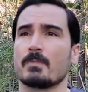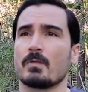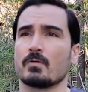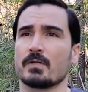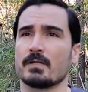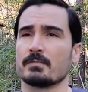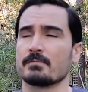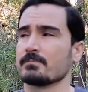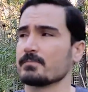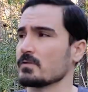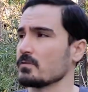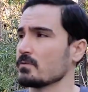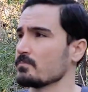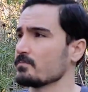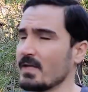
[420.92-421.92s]
Okay,
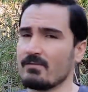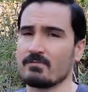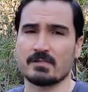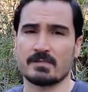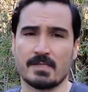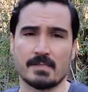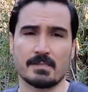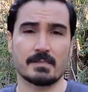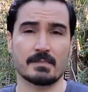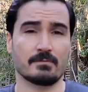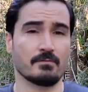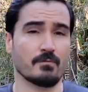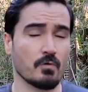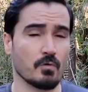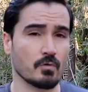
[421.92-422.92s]
so that was a
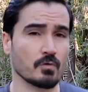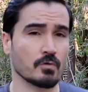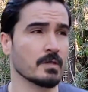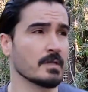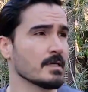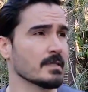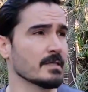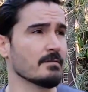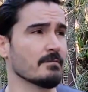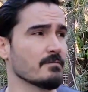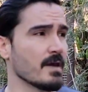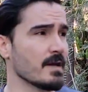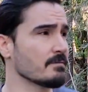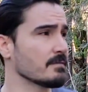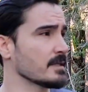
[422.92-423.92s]
test for the
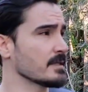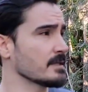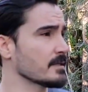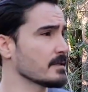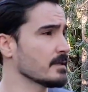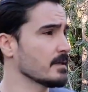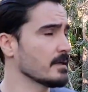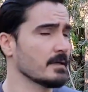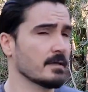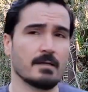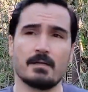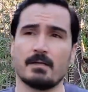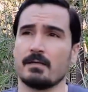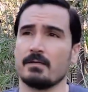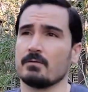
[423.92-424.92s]
WAVLINK
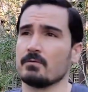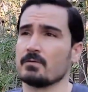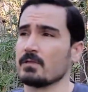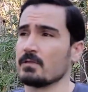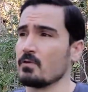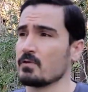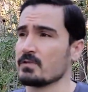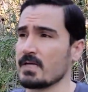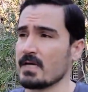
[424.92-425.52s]
with the noise